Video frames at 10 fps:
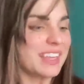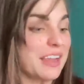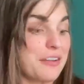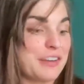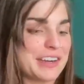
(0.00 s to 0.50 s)

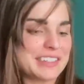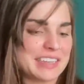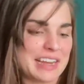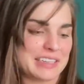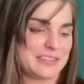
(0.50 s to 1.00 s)
a very
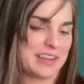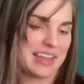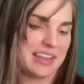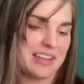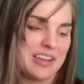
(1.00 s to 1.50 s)

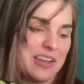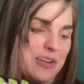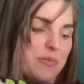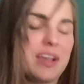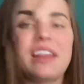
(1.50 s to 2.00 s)
satisfying
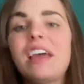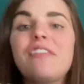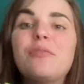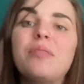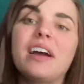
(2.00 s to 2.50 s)
way to have
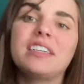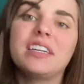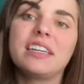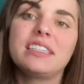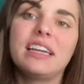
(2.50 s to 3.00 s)
a
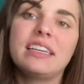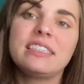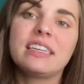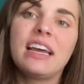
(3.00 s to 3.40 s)
project. And